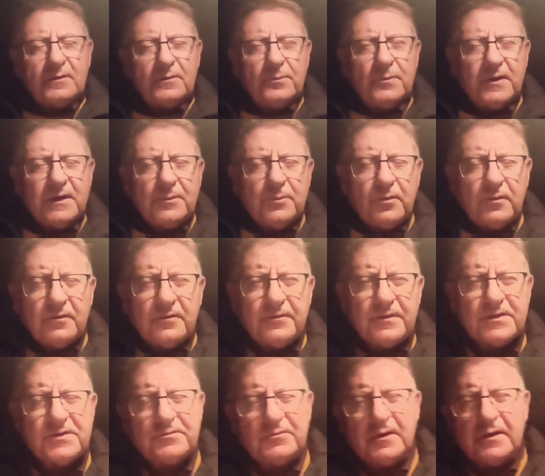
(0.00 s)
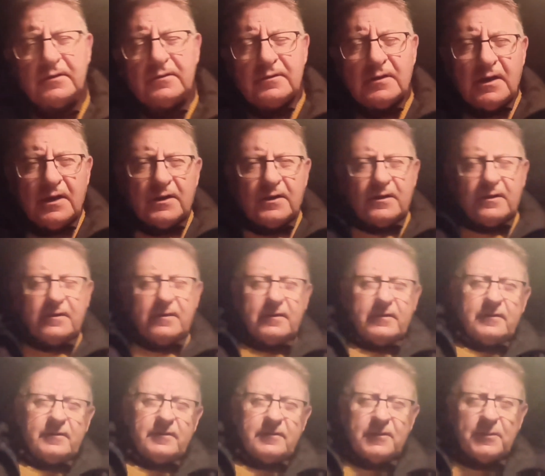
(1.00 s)
The people of Israel,
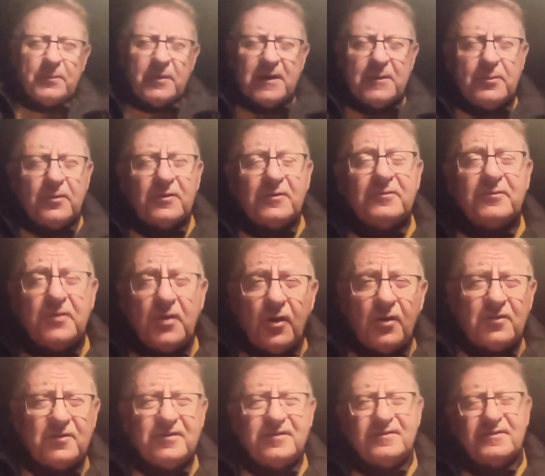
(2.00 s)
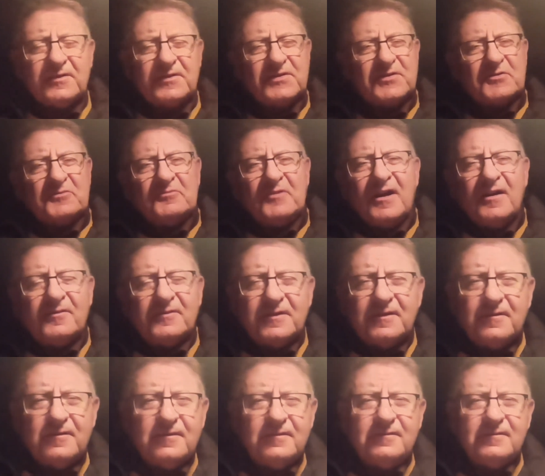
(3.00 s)
the people of God, are
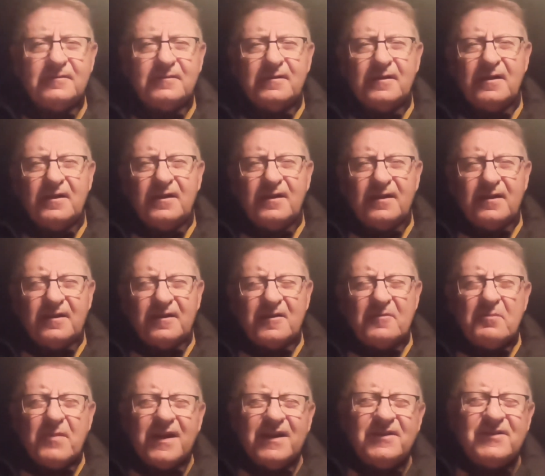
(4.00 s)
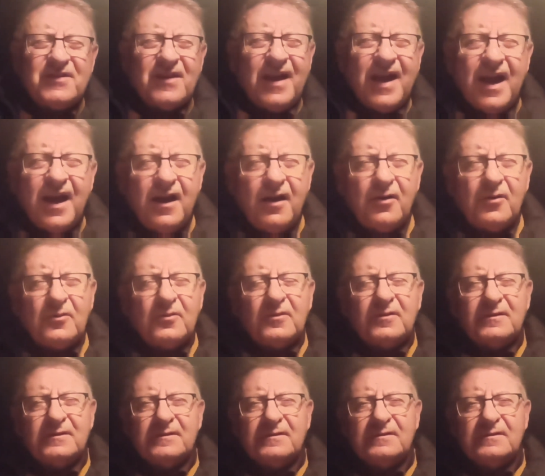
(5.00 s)
surrounded. They're made to howl.